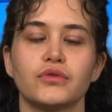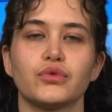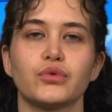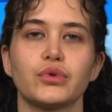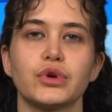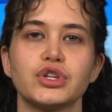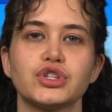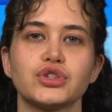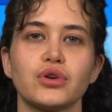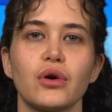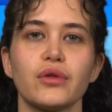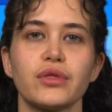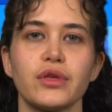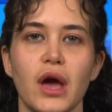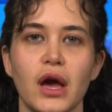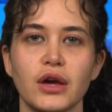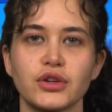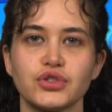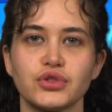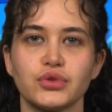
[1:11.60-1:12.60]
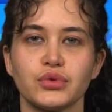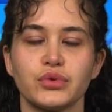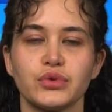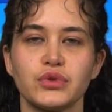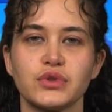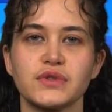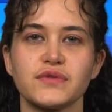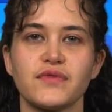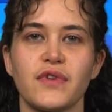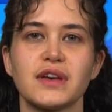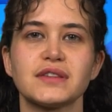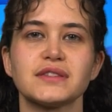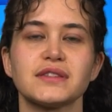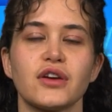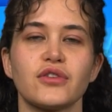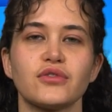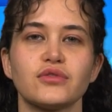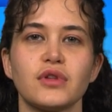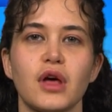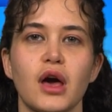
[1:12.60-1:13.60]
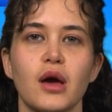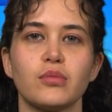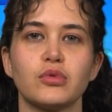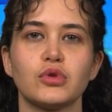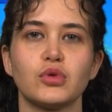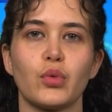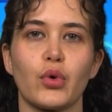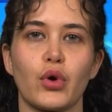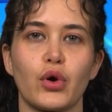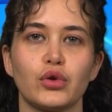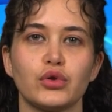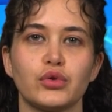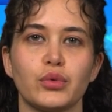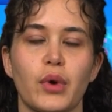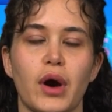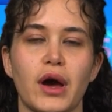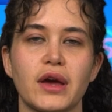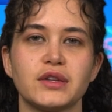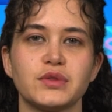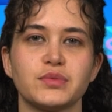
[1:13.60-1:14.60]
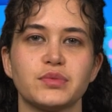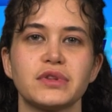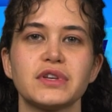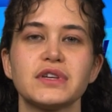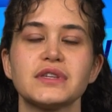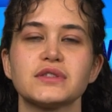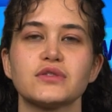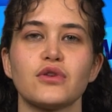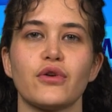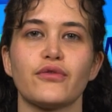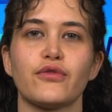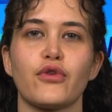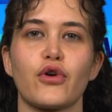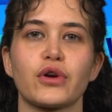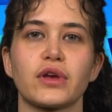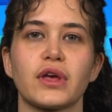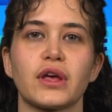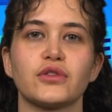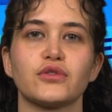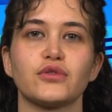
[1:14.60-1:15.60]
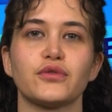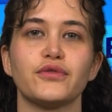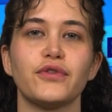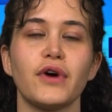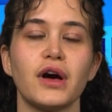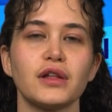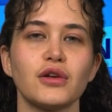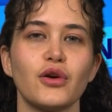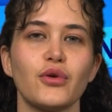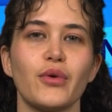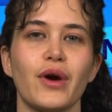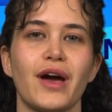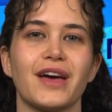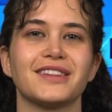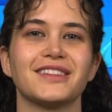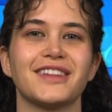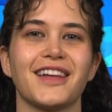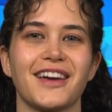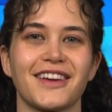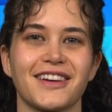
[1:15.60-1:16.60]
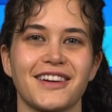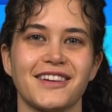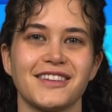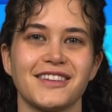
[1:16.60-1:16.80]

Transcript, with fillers: To reach all the actual news fast and reliable worldwide, please don't forget to follow and like